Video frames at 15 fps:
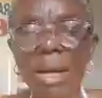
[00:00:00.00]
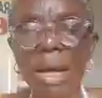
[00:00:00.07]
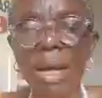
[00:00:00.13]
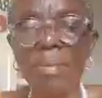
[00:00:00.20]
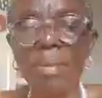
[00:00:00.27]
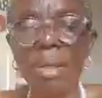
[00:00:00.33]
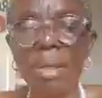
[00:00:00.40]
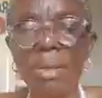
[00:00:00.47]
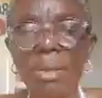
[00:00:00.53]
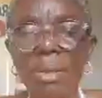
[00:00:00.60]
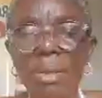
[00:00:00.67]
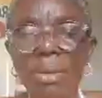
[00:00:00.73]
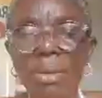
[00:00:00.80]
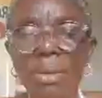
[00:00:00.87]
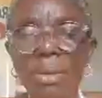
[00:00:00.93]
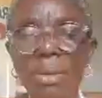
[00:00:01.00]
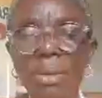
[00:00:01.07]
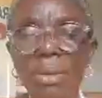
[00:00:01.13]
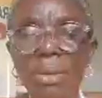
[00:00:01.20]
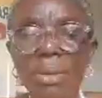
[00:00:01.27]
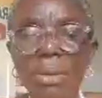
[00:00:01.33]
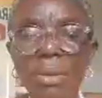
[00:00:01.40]
I mean,
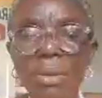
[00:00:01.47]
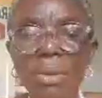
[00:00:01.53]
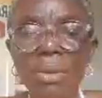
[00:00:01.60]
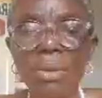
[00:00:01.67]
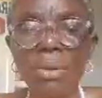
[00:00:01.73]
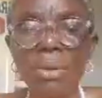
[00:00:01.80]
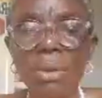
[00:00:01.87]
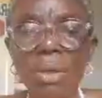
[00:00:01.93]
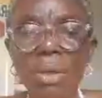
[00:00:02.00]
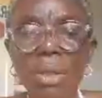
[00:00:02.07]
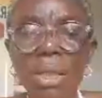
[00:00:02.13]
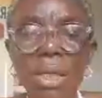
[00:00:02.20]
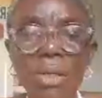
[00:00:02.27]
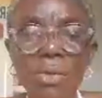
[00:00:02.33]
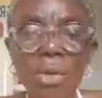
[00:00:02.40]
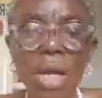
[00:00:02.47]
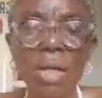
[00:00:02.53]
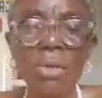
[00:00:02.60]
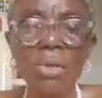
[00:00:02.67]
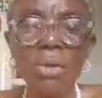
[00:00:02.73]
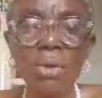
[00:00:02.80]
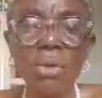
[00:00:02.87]
okay, you
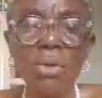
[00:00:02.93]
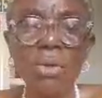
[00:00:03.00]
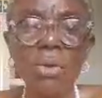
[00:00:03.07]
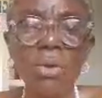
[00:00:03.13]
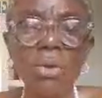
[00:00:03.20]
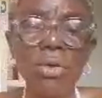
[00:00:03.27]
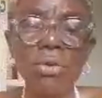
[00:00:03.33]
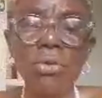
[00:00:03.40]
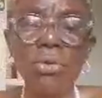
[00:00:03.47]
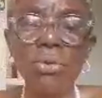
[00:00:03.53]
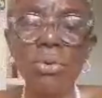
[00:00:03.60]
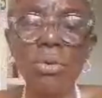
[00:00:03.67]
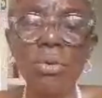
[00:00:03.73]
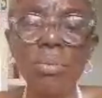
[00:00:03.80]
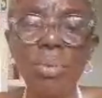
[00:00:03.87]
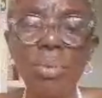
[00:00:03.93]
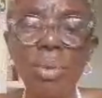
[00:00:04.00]
are in Colorado,